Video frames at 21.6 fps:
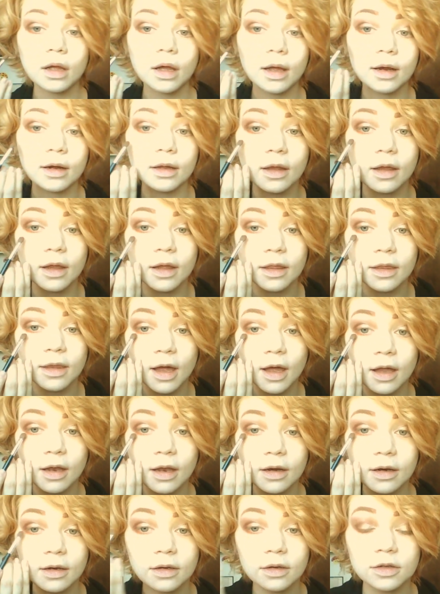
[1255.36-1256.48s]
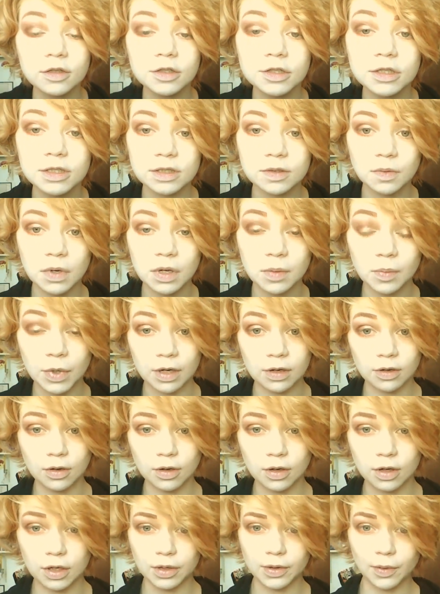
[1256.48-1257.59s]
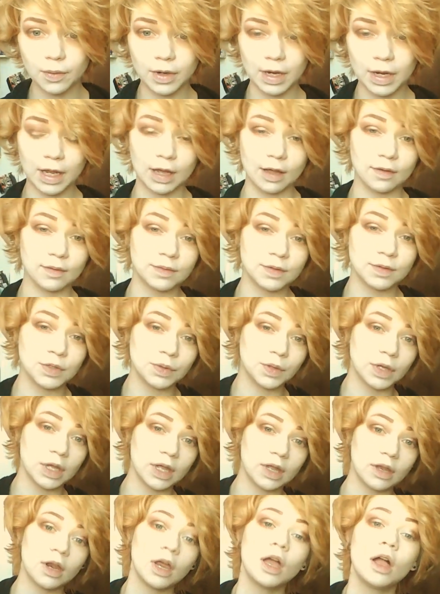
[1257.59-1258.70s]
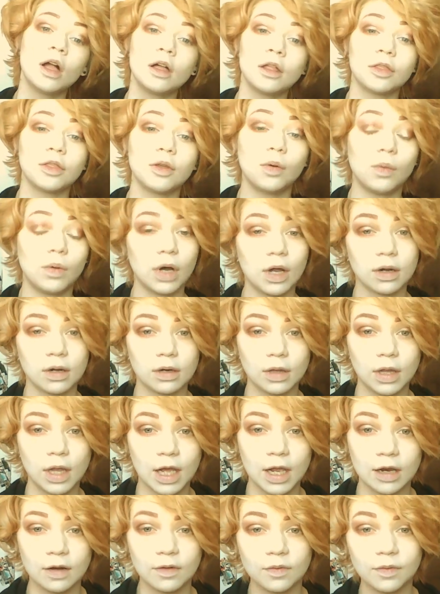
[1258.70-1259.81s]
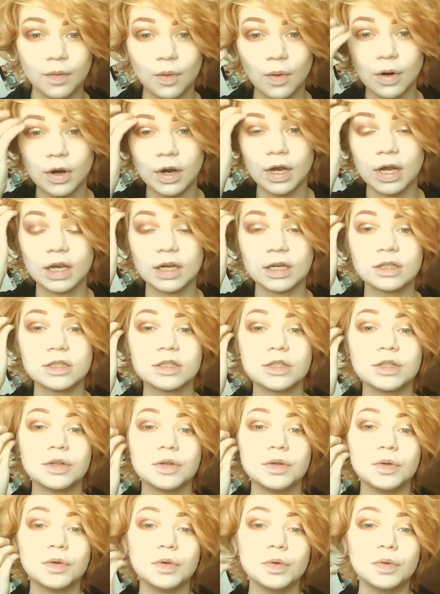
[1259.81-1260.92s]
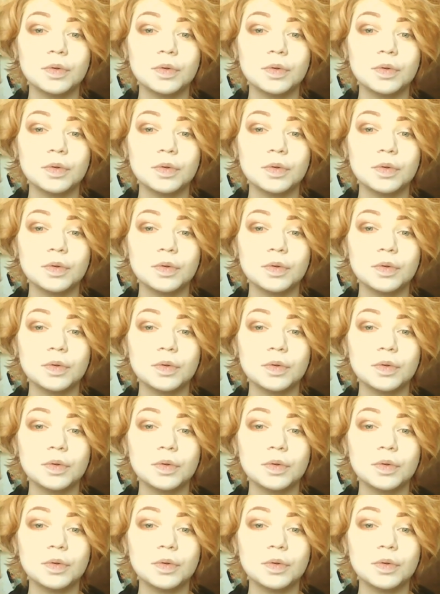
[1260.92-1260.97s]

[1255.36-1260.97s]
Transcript: kind of like that. You just sweep under. You don't have to get the water line for it to